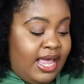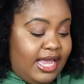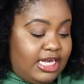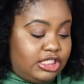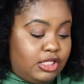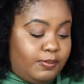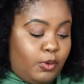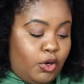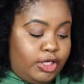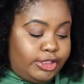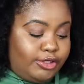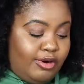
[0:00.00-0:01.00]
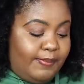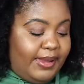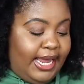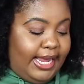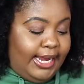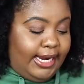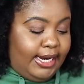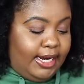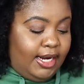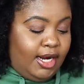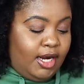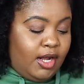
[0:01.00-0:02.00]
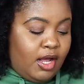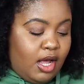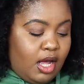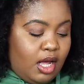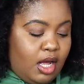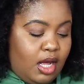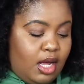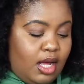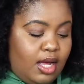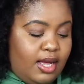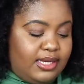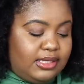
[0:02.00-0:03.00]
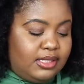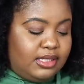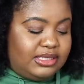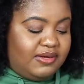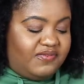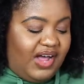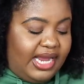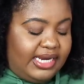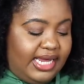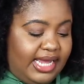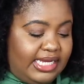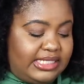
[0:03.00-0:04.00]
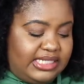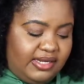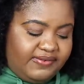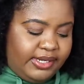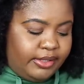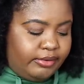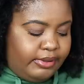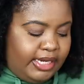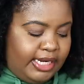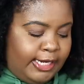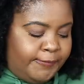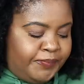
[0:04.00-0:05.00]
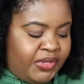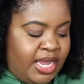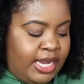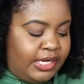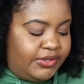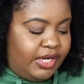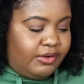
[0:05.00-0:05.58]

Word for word: is the Born to Repair defining leave-in cream. The